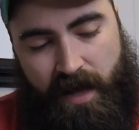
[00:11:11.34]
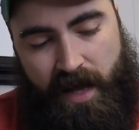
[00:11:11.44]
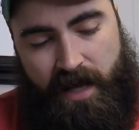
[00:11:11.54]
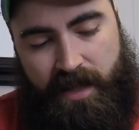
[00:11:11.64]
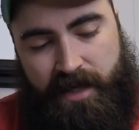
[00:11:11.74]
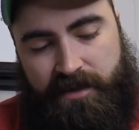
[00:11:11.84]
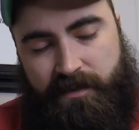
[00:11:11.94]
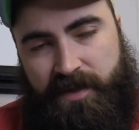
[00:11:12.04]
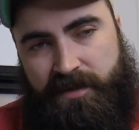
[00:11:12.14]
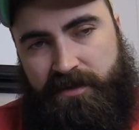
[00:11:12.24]
like
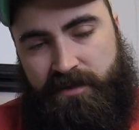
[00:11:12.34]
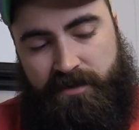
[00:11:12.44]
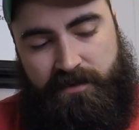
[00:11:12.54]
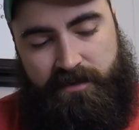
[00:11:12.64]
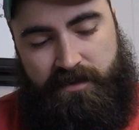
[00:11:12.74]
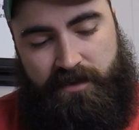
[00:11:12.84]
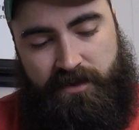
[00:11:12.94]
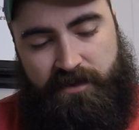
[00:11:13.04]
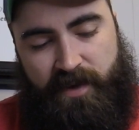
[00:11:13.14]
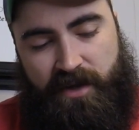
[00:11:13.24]
some of these little
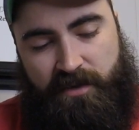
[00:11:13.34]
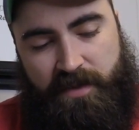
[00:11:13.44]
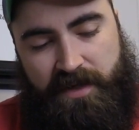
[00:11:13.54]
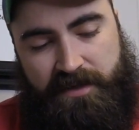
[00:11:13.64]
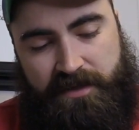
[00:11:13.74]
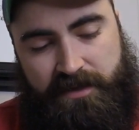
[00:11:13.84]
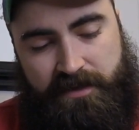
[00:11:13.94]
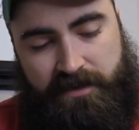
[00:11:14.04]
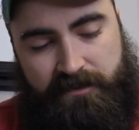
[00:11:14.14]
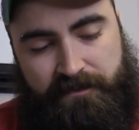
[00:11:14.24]
smaller
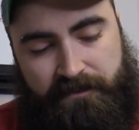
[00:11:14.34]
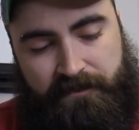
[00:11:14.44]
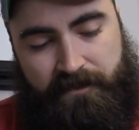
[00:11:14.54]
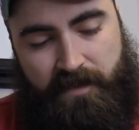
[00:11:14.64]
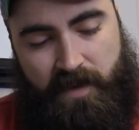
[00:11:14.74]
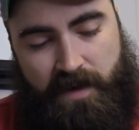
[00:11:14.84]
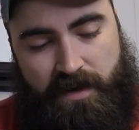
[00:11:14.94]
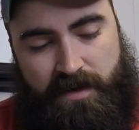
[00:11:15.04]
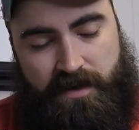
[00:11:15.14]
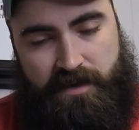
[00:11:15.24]
places
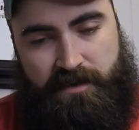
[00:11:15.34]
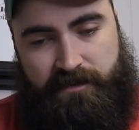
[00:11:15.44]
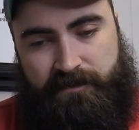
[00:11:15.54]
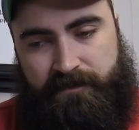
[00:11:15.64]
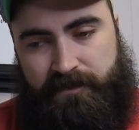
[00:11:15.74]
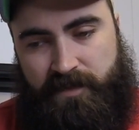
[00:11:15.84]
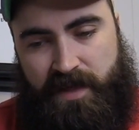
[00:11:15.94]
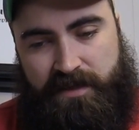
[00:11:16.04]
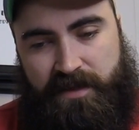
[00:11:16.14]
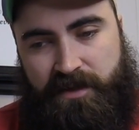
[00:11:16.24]

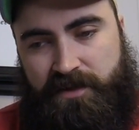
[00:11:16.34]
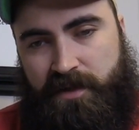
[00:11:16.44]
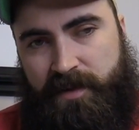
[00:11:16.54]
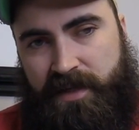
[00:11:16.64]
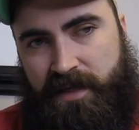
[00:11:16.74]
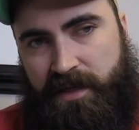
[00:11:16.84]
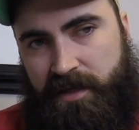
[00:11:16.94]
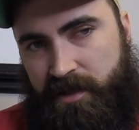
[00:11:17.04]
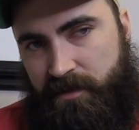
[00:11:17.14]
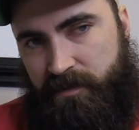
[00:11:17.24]
that sell CBD,
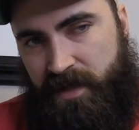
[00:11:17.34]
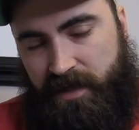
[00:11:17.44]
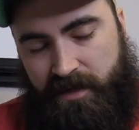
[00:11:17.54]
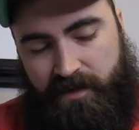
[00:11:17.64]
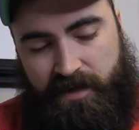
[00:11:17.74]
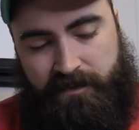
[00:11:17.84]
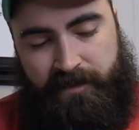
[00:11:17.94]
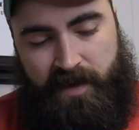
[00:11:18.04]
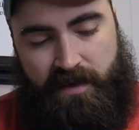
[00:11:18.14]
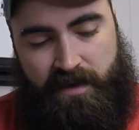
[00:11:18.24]
hemp, that kind of thing.
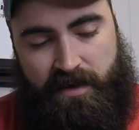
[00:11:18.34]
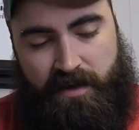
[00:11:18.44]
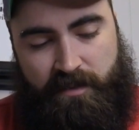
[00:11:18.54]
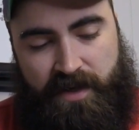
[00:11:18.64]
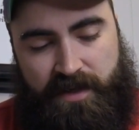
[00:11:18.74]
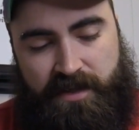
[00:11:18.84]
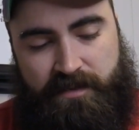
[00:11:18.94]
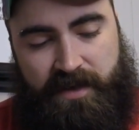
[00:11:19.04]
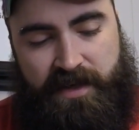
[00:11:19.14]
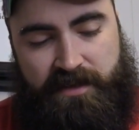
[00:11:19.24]
But this
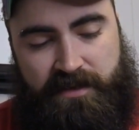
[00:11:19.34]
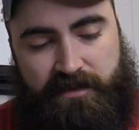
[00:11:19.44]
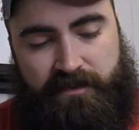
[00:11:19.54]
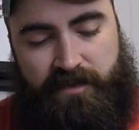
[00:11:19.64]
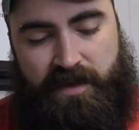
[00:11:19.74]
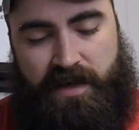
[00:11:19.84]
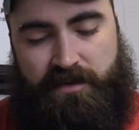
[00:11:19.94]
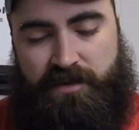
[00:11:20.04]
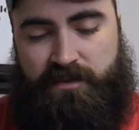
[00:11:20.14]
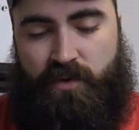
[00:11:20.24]
place, it
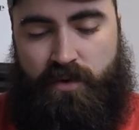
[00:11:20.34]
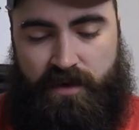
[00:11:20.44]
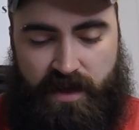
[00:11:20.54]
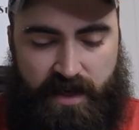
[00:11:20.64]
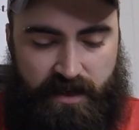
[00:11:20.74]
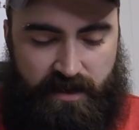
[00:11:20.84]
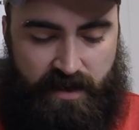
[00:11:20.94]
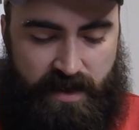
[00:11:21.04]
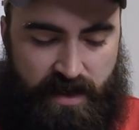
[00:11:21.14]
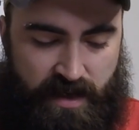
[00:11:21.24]
was more like
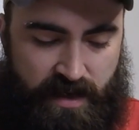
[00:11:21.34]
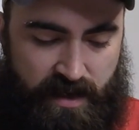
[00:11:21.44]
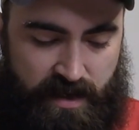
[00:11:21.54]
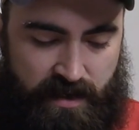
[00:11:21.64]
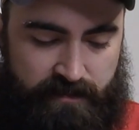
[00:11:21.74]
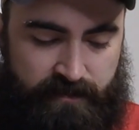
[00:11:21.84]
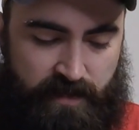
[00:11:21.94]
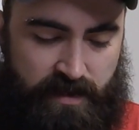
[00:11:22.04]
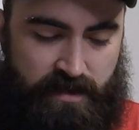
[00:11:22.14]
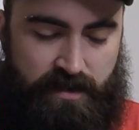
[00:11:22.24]
a
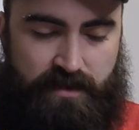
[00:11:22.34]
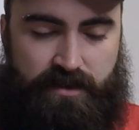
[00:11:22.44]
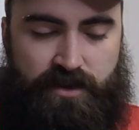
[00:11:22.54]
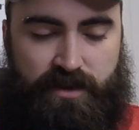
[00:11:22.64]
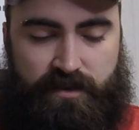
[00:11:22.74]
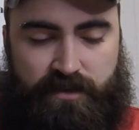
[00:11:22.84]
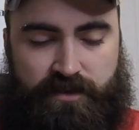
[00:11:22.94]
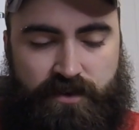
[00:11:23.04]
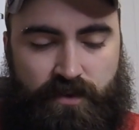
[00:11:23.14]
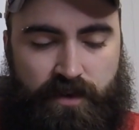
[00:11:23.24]
general
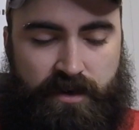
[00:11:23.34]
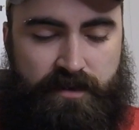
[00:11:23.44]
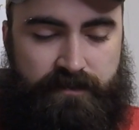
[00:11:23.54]
store.